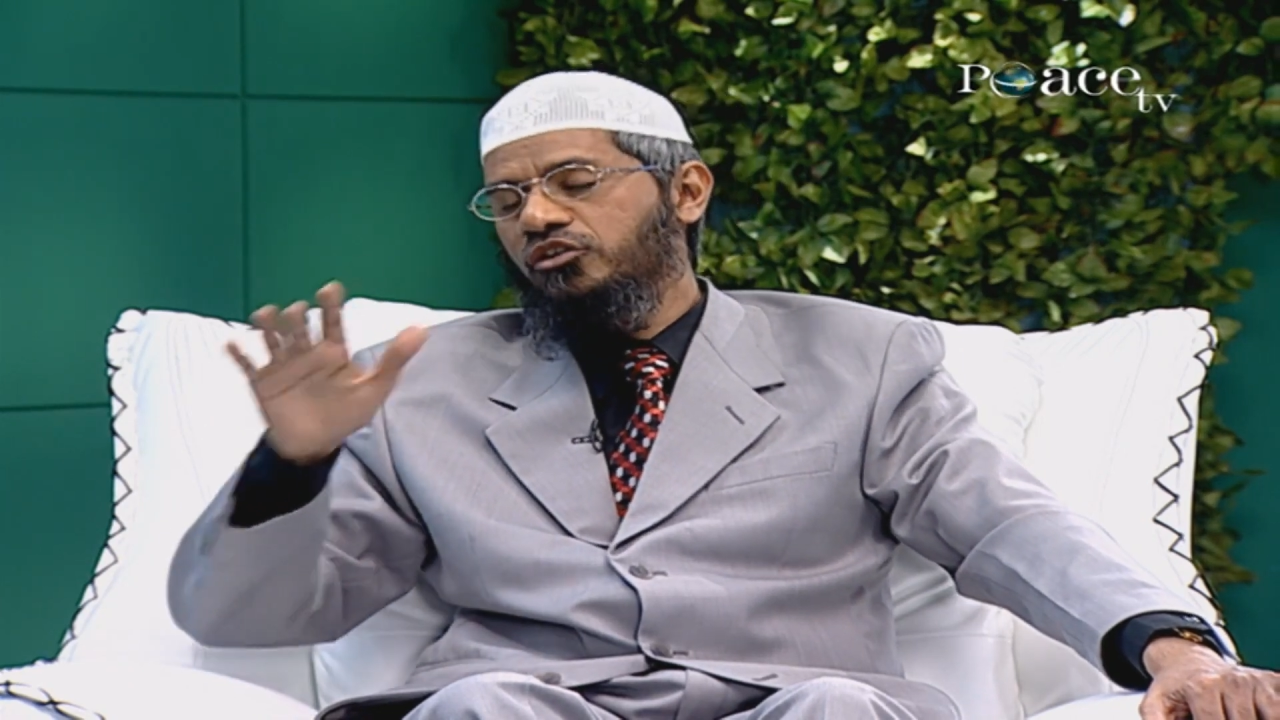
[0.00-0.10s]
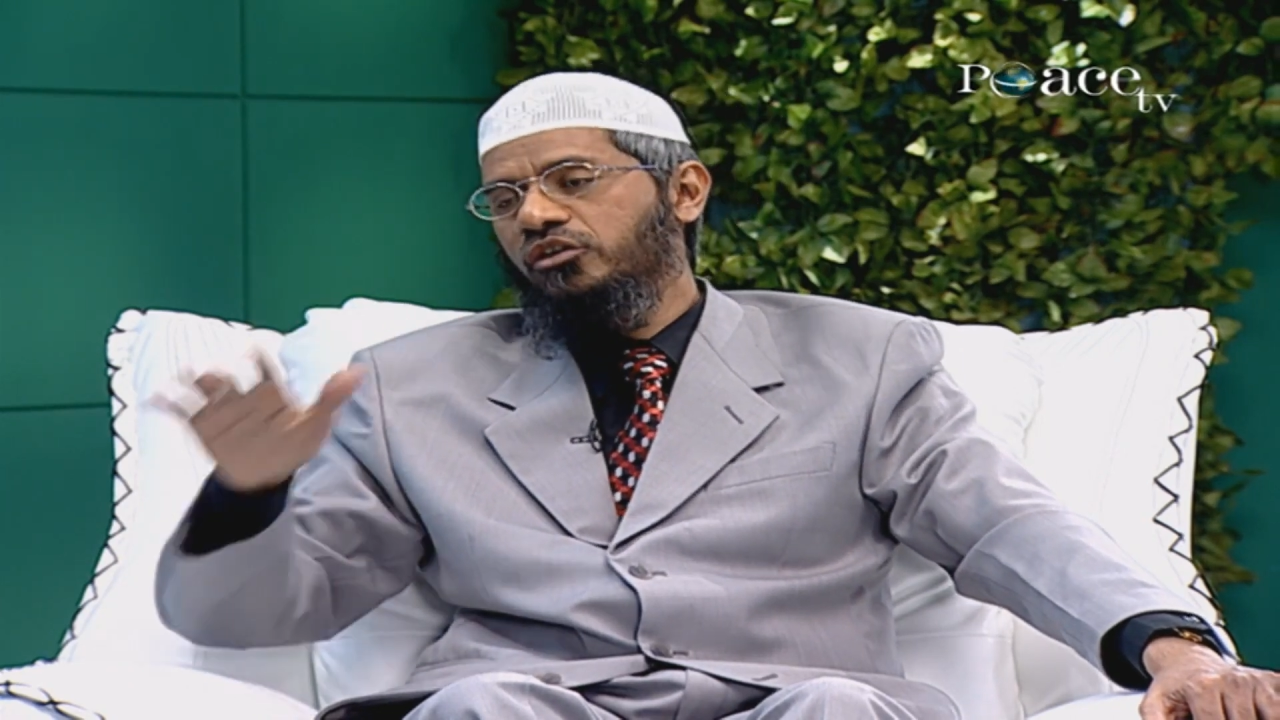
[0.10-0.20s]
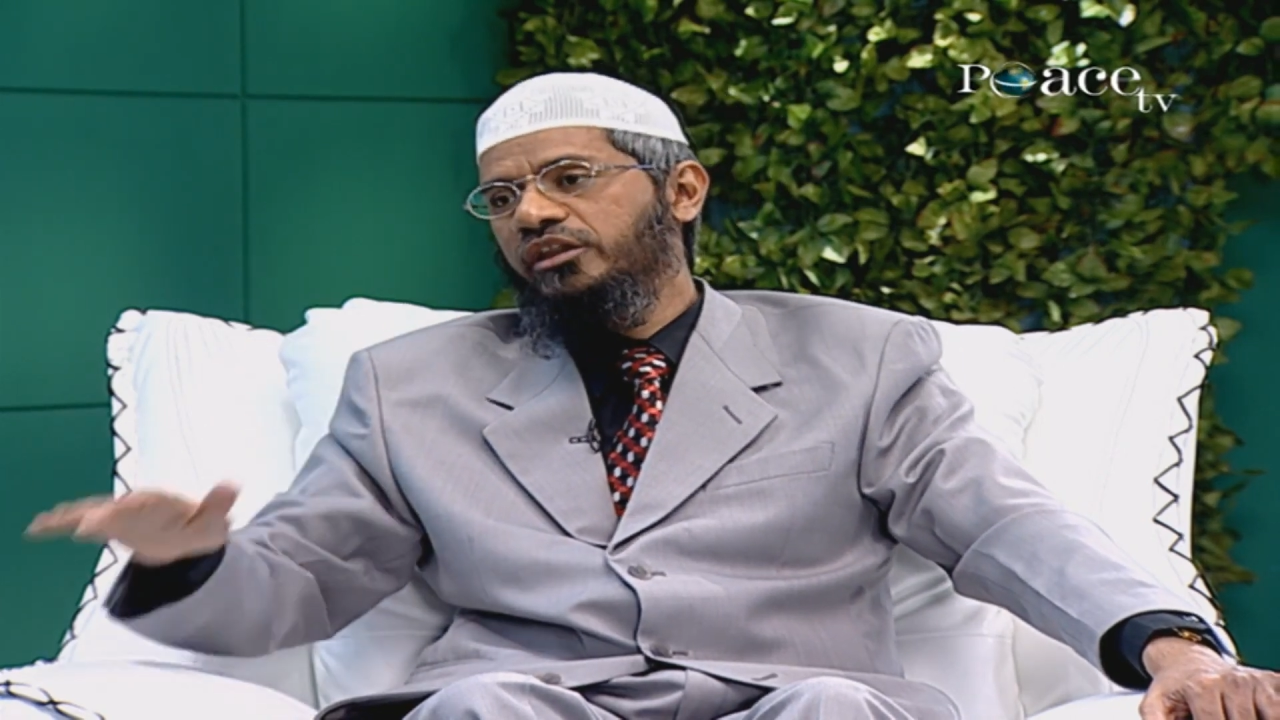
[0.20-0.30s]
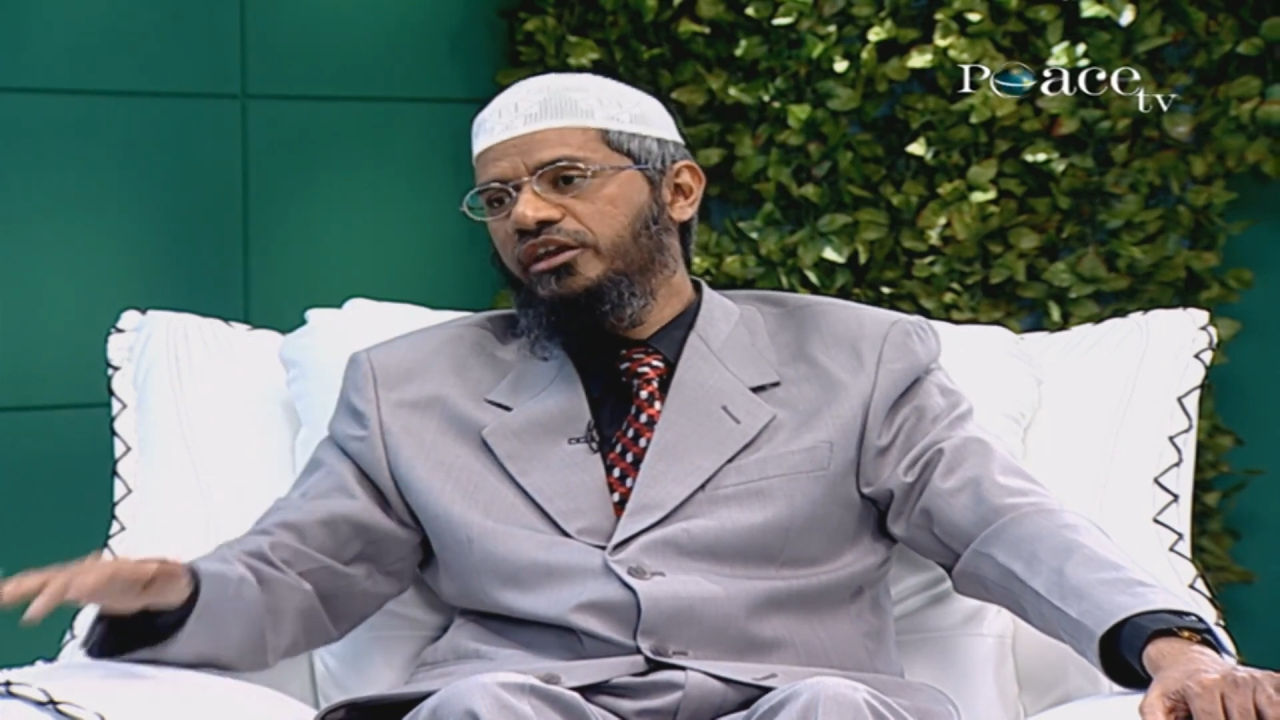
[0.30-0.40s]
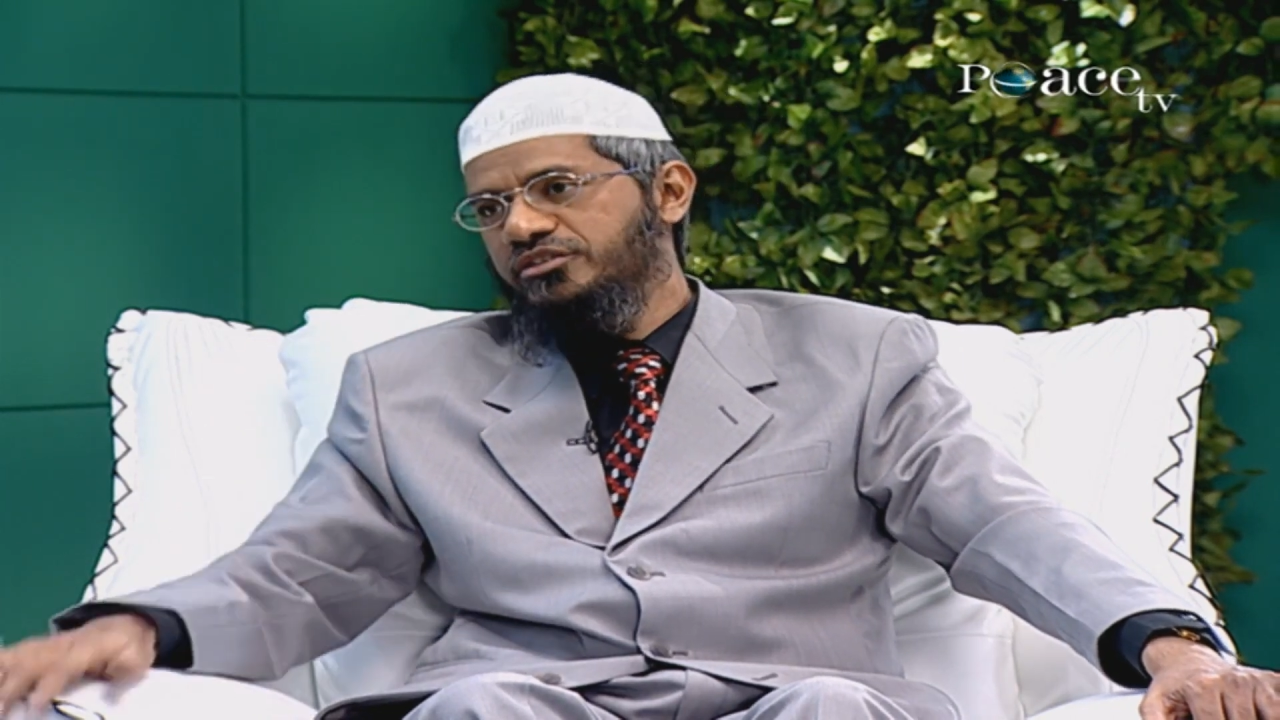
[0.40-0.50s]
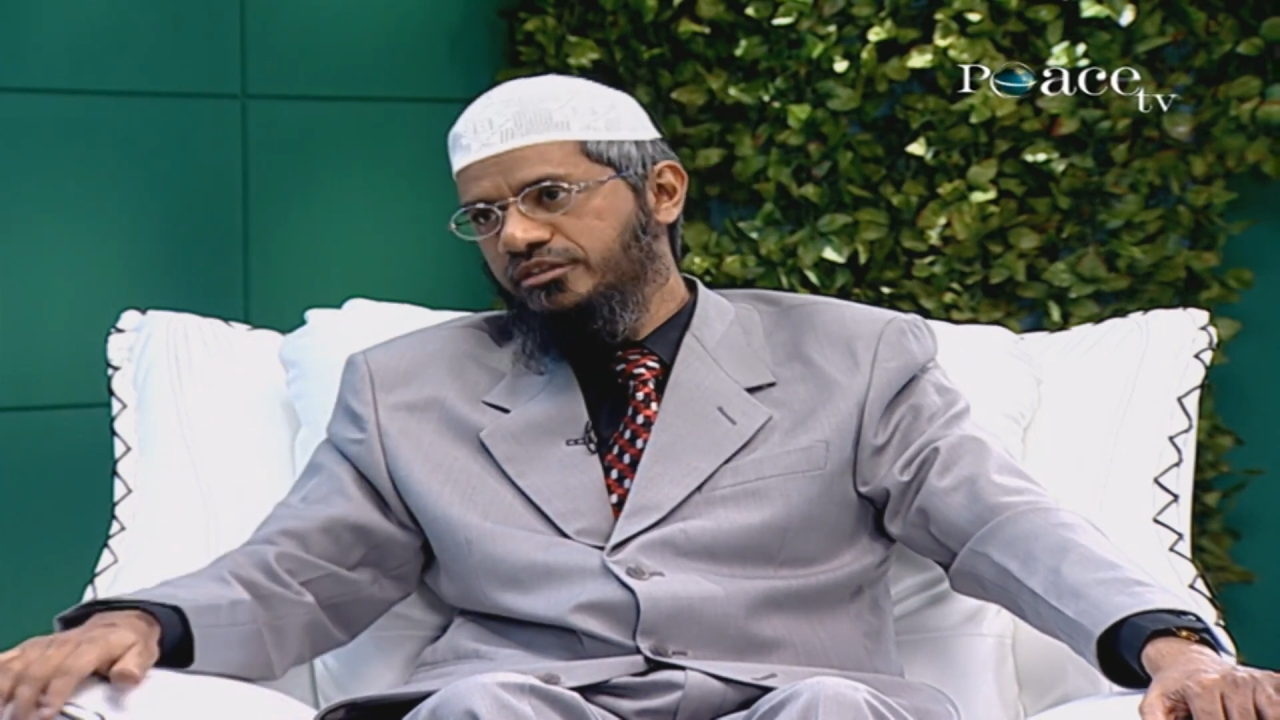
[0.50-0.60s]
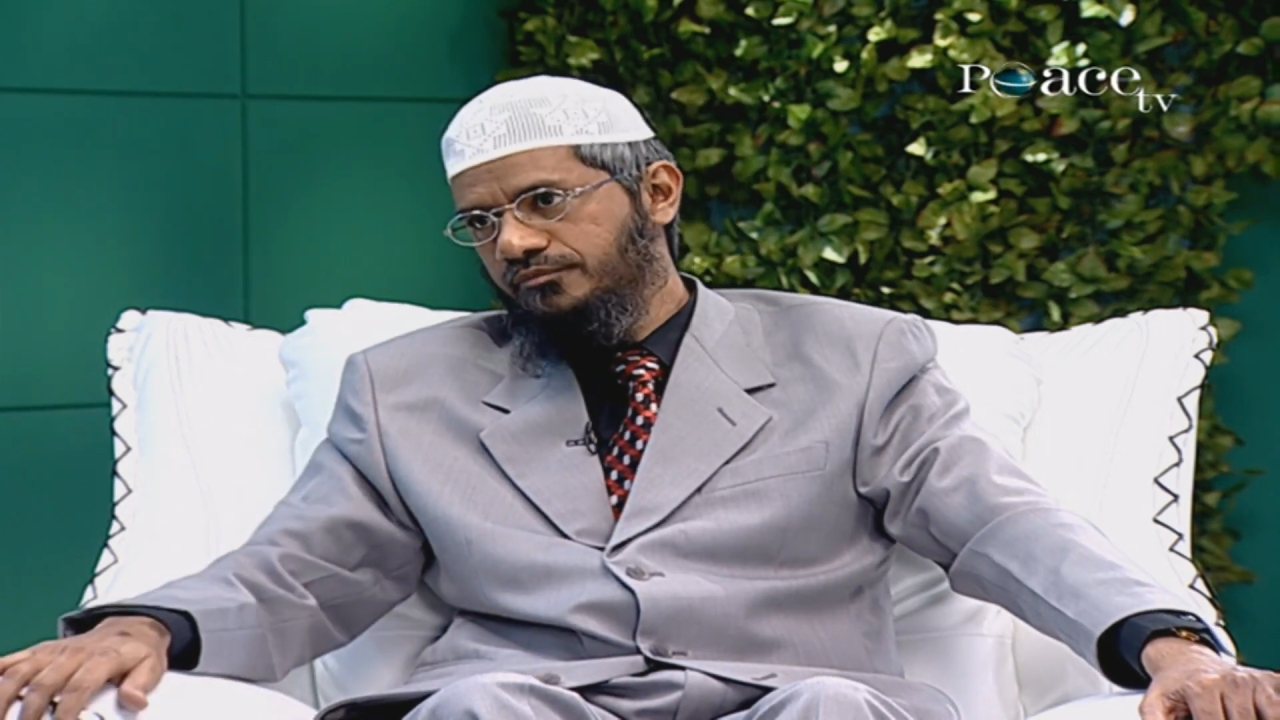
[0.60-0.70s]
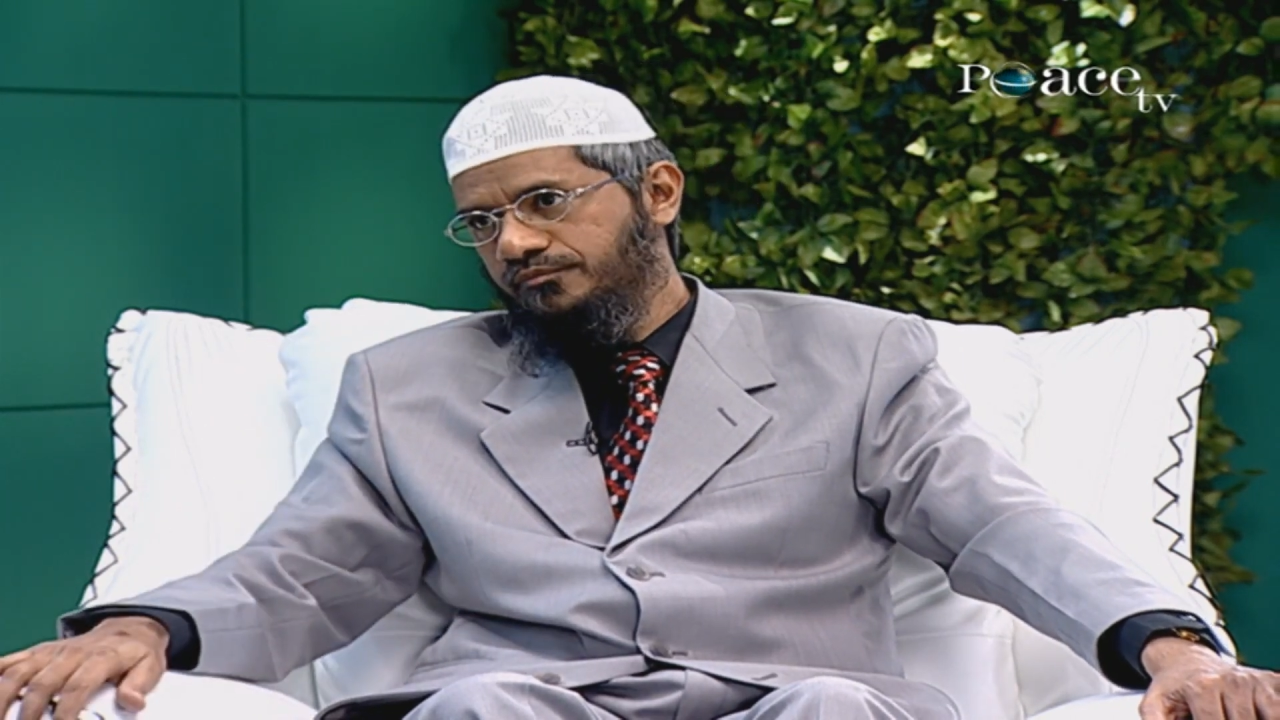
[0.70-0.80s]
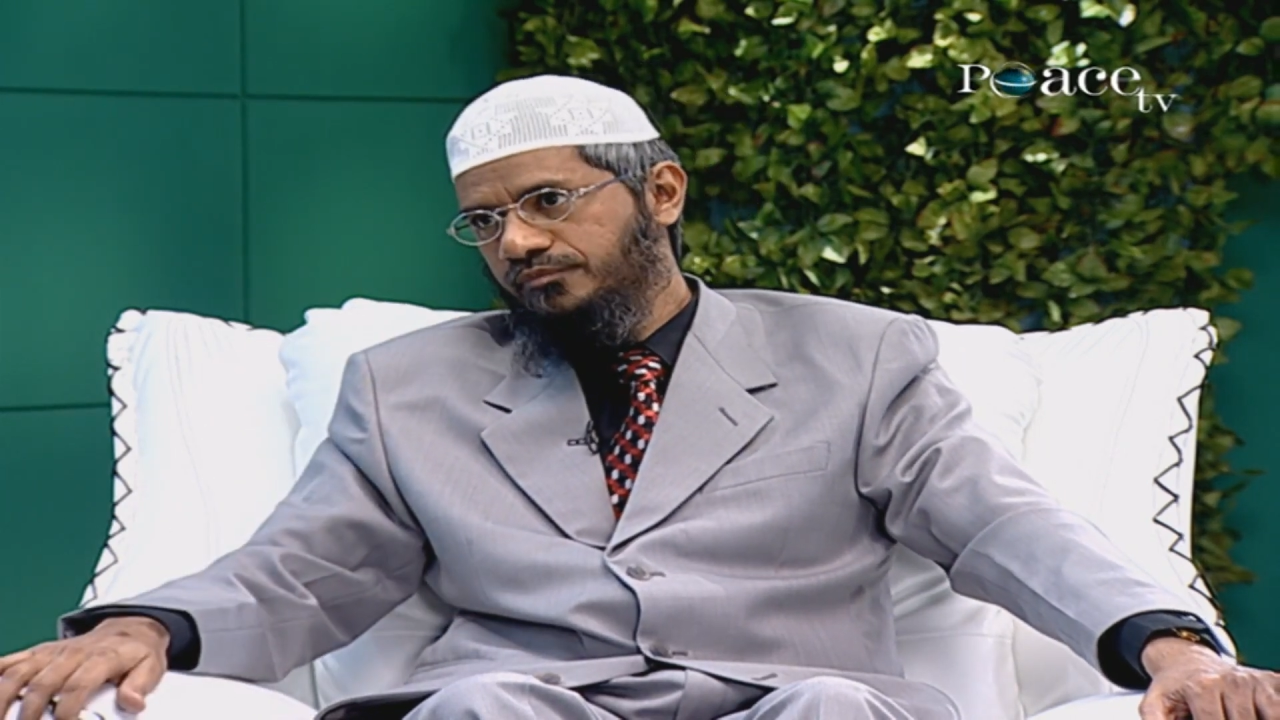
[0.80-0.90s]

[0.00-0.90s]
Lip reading: congregation